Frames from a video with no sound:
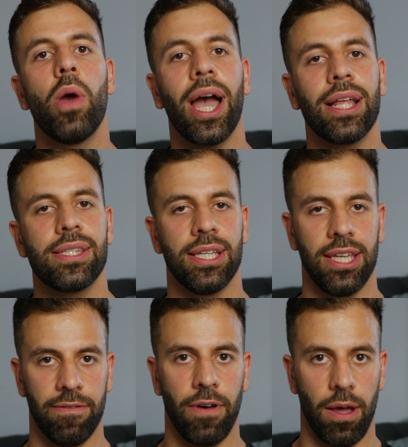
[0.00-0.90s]
had to
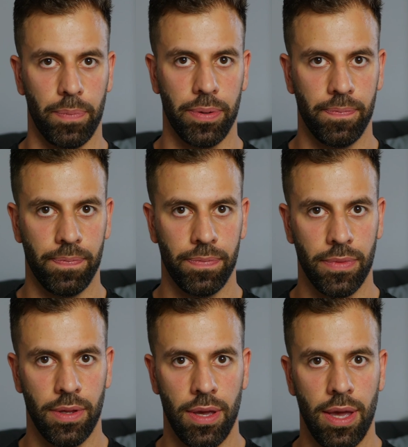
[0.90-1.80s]
give up?
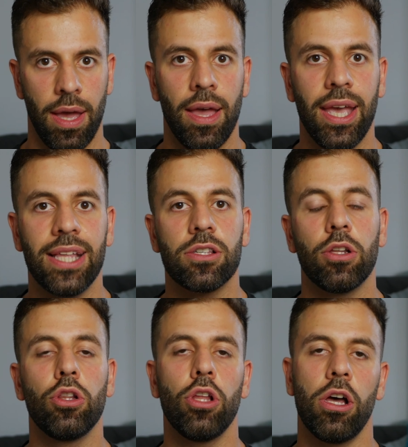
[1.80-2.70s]
It's a
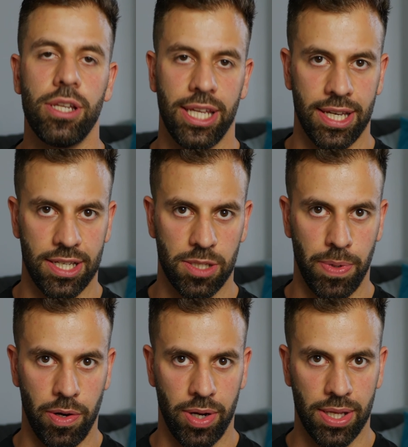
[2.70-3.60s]
learning
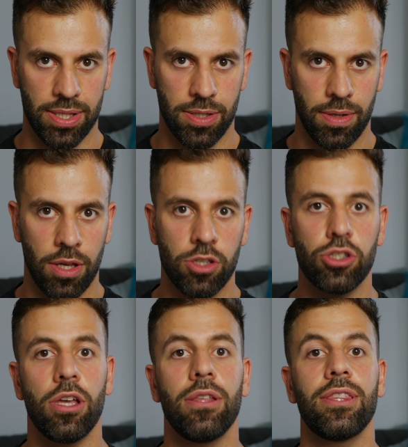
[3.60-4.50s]
experience.
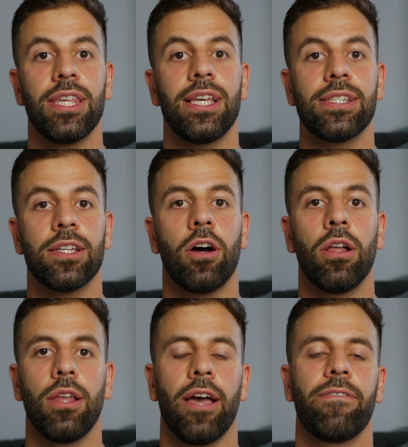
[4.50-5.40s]
Certain things in our
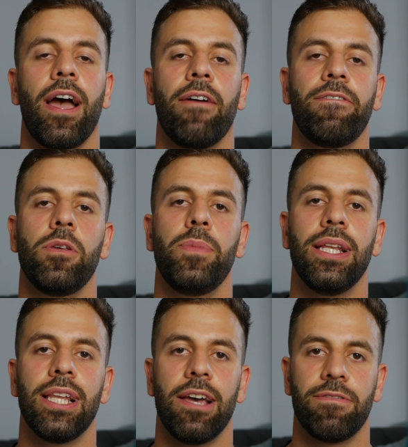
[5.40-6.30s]
life have to be
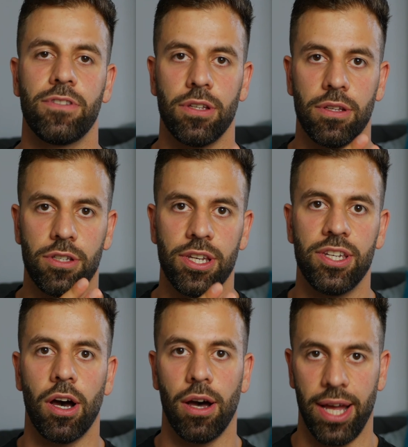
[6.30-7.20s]
left to
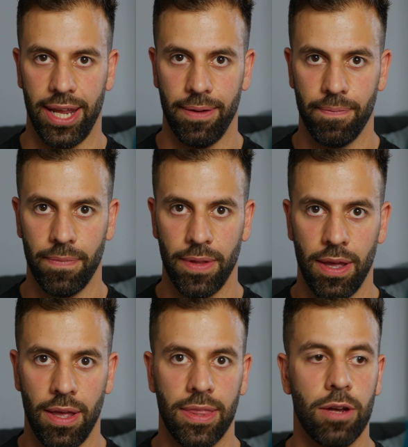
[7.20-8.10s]
die.
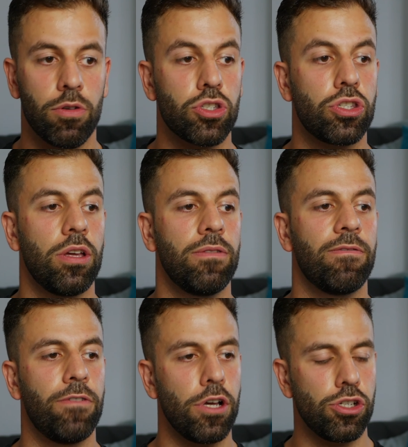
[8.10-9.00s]
There are certain
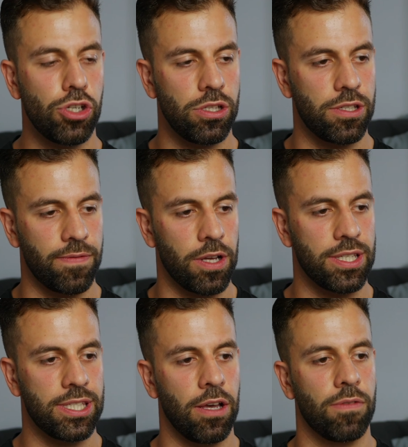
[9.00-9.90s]
versions of
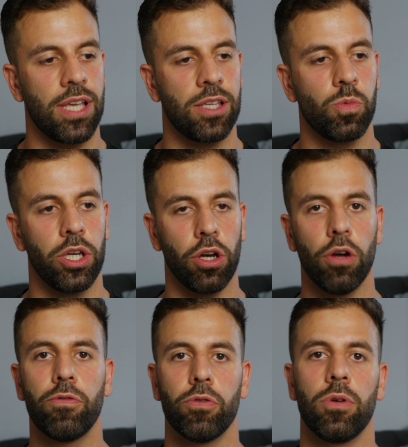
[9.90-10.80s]
ourselves as we
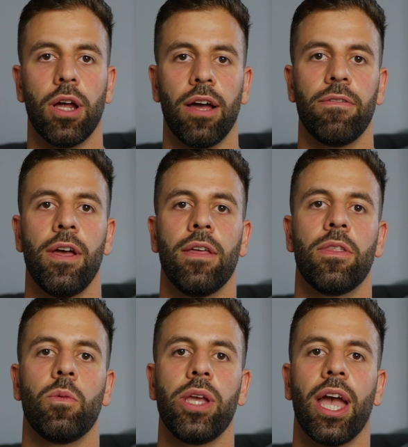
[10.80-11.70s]
go through life
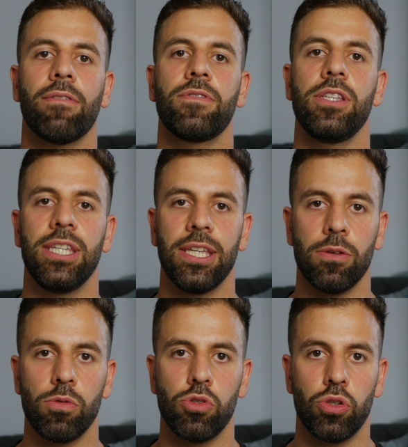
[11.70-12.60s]
that we have to
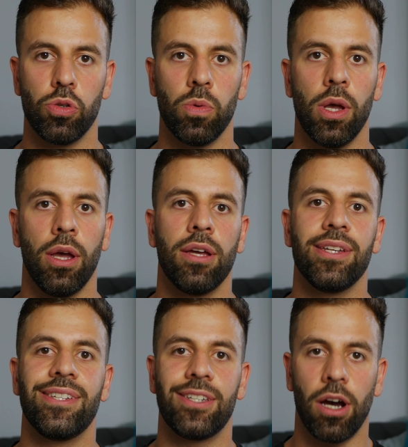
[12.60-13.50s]
yield to
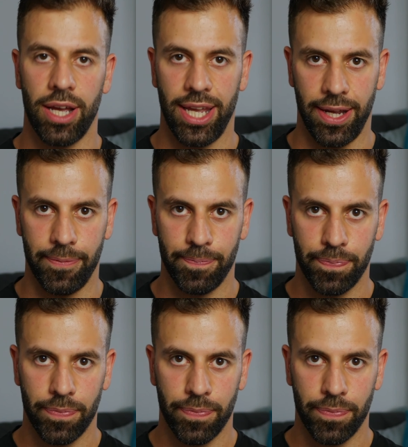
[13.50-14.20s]
dying.